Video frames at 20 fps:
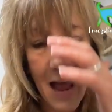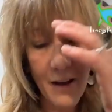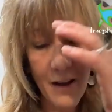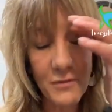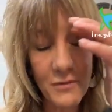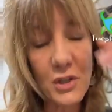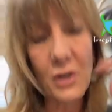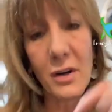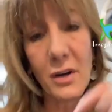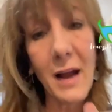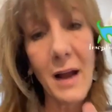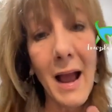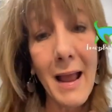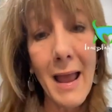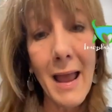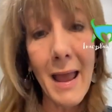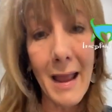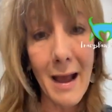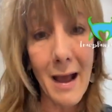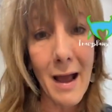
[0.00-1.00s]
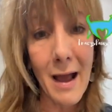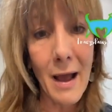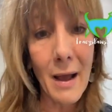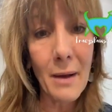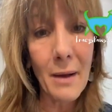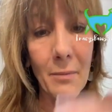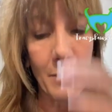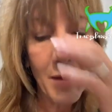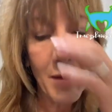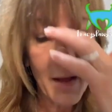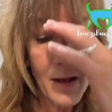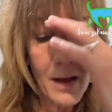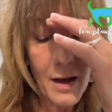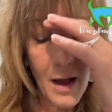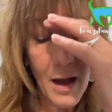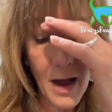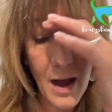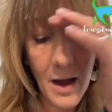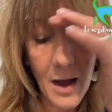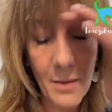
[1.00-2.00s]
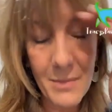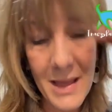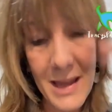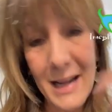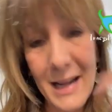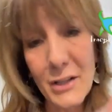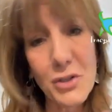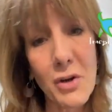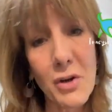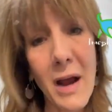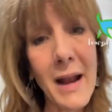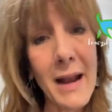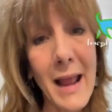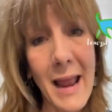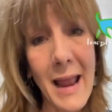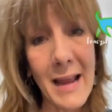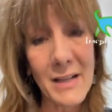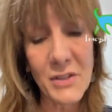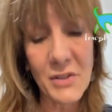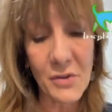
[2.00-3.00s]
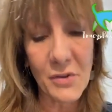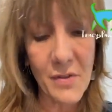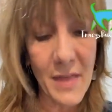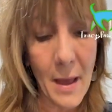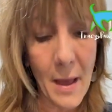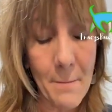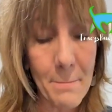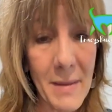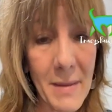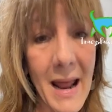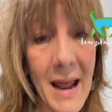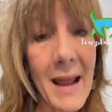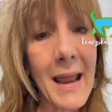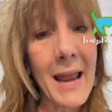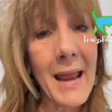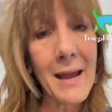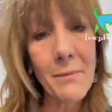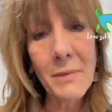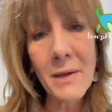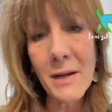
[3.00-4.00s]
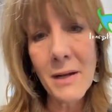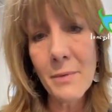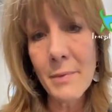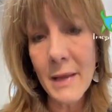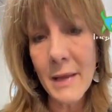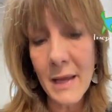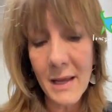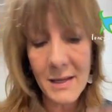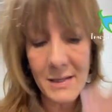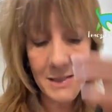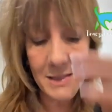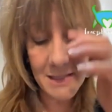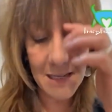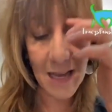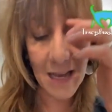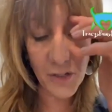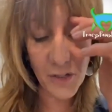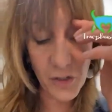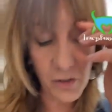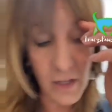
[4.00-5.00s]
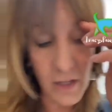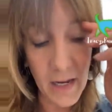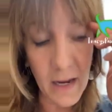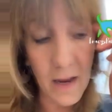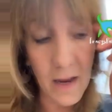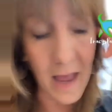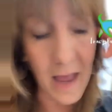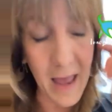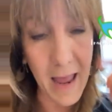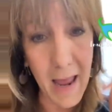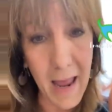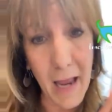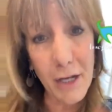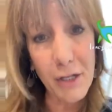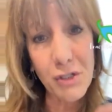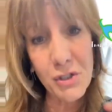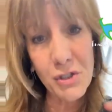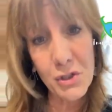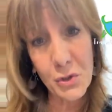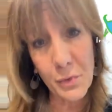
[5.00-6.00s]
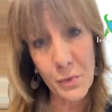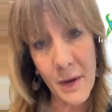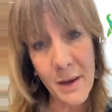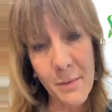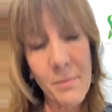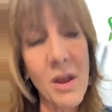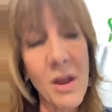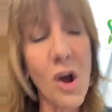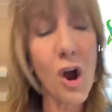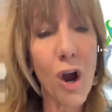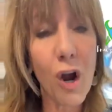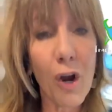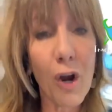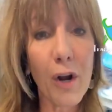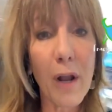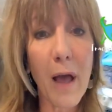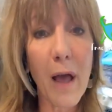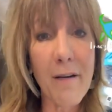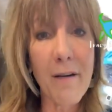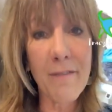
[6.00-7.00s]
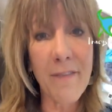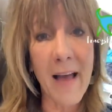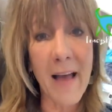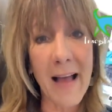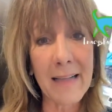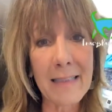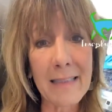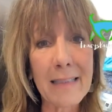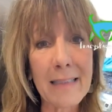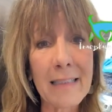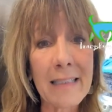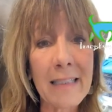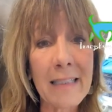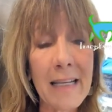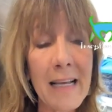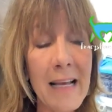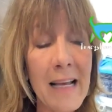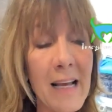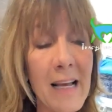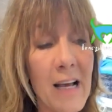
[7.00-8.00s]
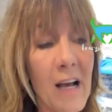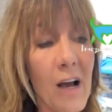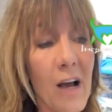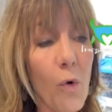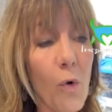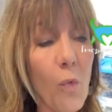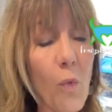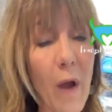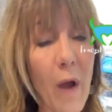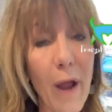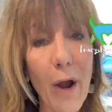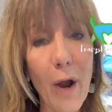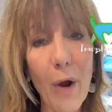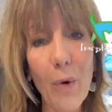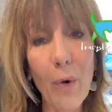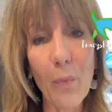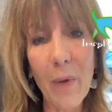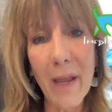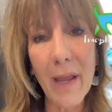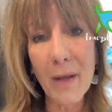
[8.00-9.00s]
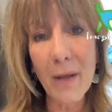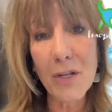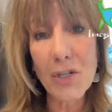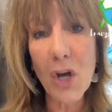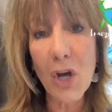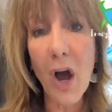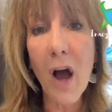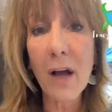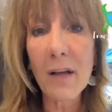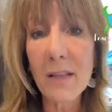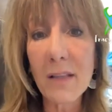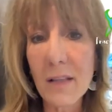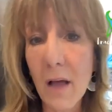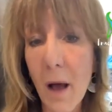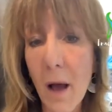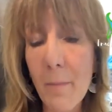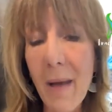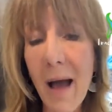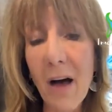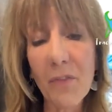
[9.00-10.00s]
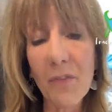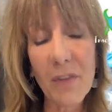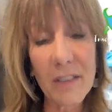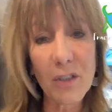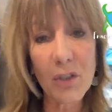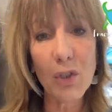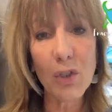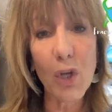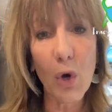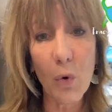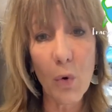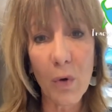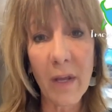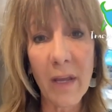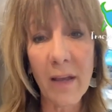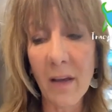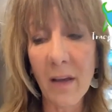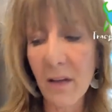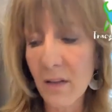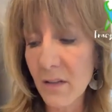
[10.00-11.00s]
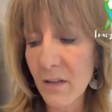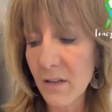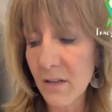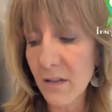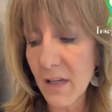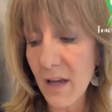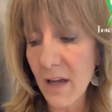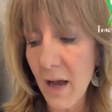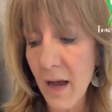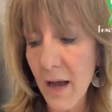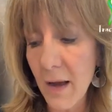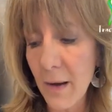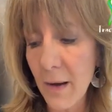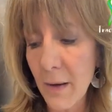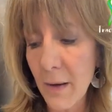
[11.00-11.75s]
after I hang up, and I'll try to answer them, but I am gonna be scheduling a StreamYard event where we can talk about this no-kill